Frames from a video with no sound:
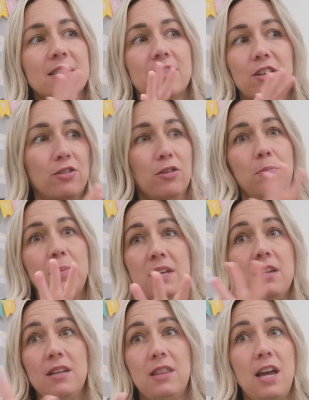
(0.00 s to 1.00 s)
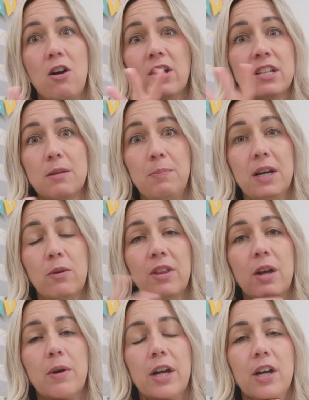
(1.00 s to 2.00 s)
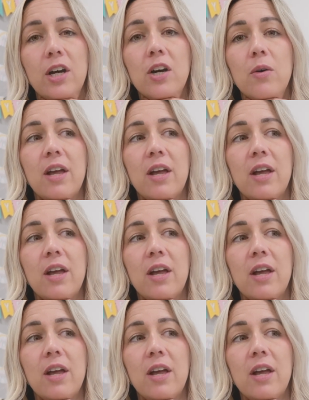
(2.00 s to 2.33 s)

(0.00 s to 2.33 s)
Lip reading: they all get to pick where they want to go,